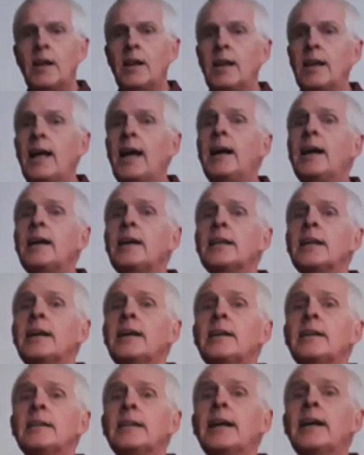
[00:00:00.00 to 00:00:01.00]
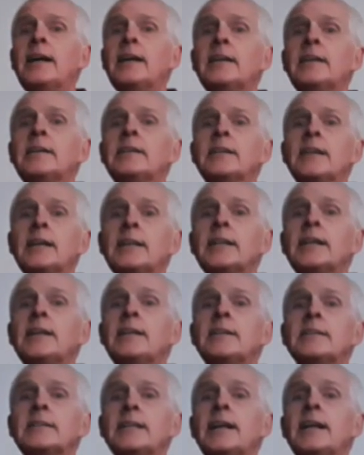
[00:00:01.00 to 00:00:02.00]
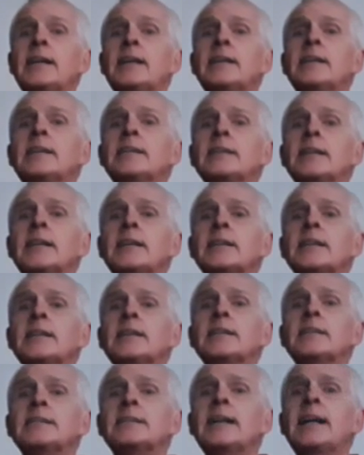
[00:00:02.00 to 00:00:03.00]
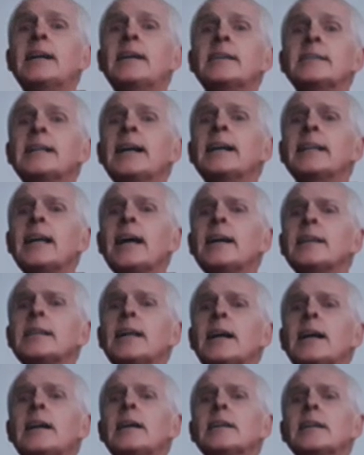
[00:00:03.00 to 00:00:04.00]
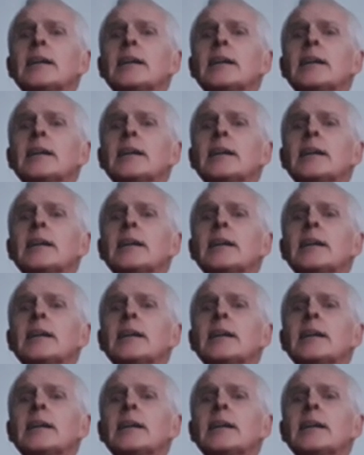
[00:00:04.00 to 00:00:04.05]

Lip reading: La la la da da da da da da da da.